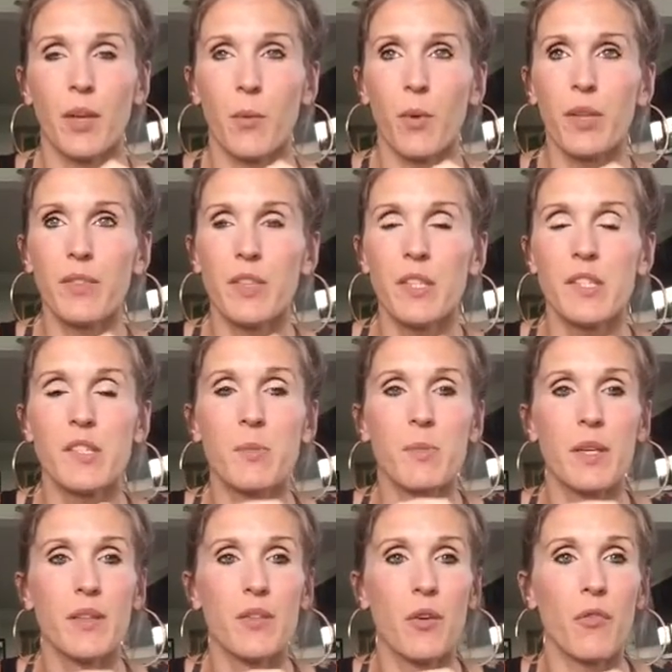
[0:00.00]
I want this to
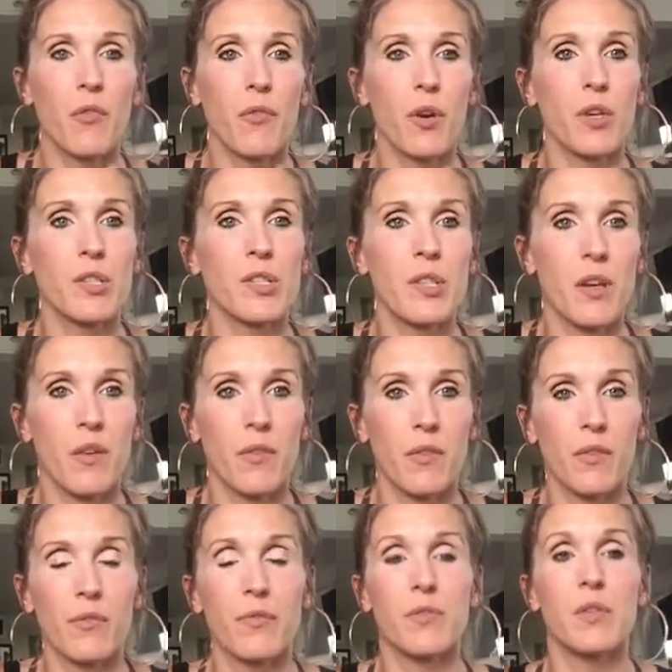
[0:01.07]
be the first of
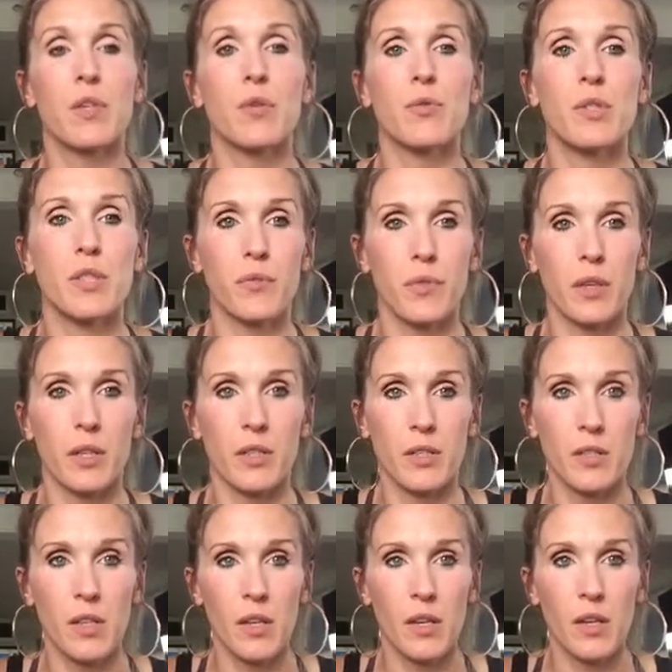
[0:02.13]
a few different
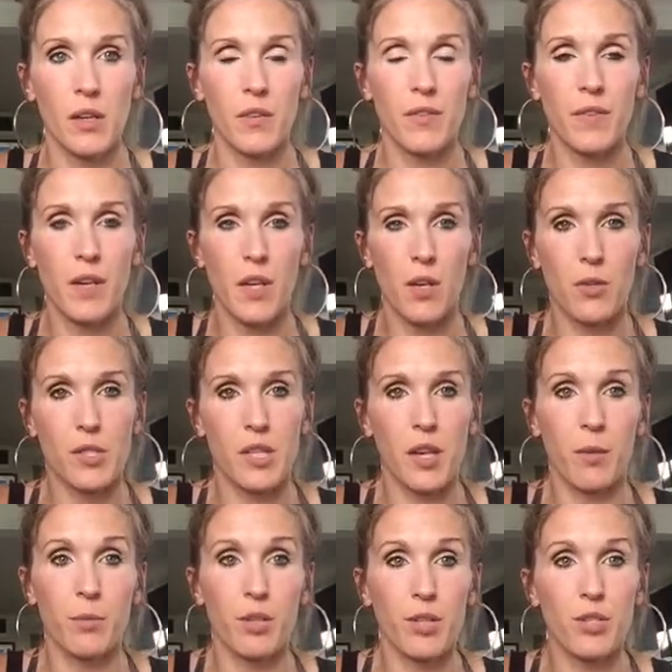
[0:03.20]
videos that
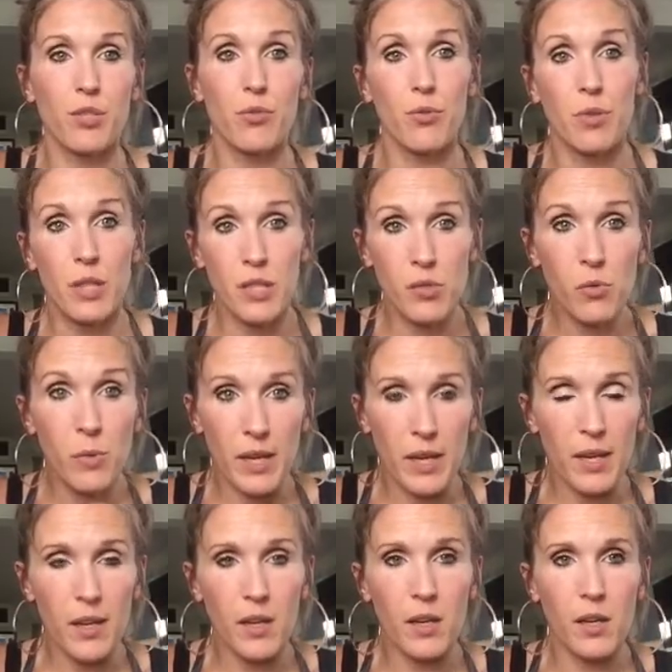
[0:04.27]
I'm going to do this
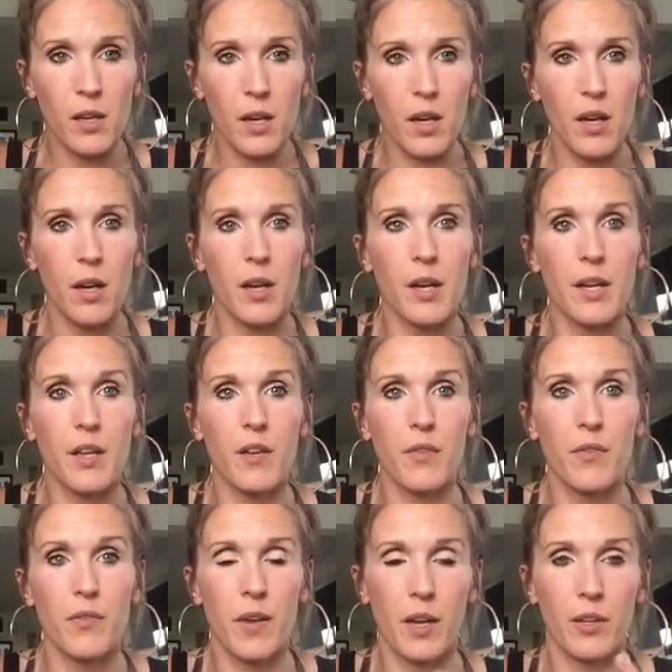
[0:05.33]
week on
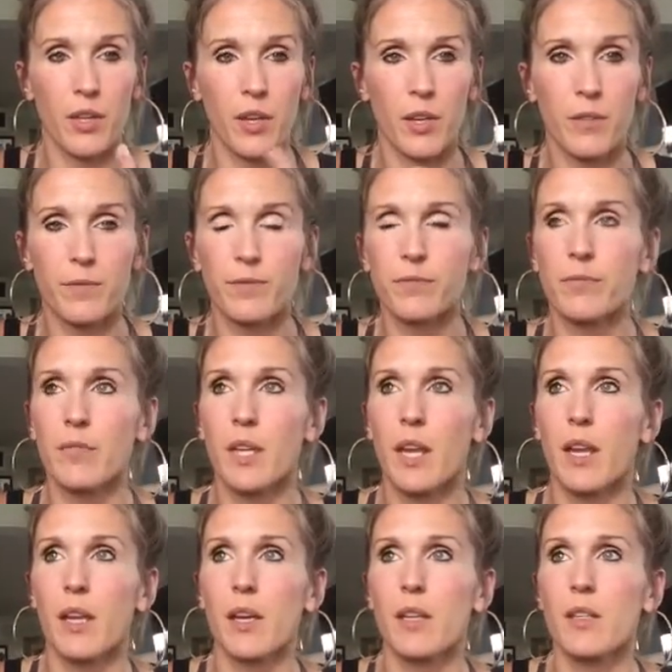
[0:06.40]
failure.
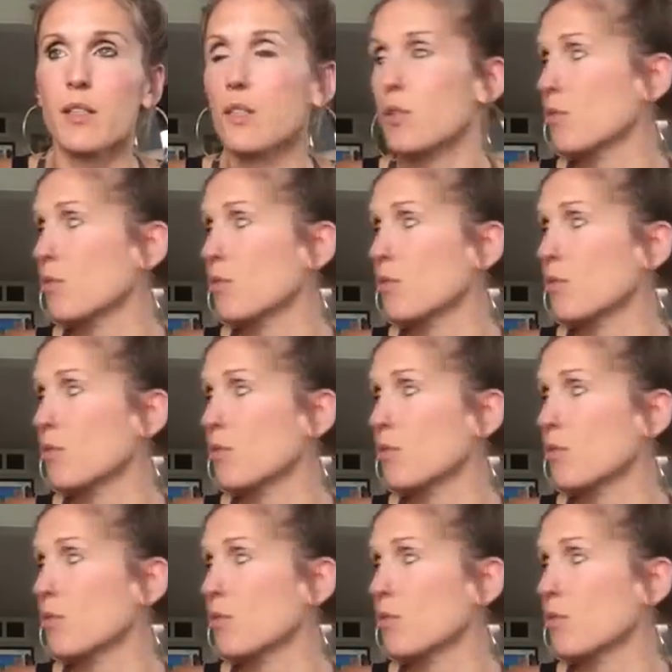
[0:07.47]
And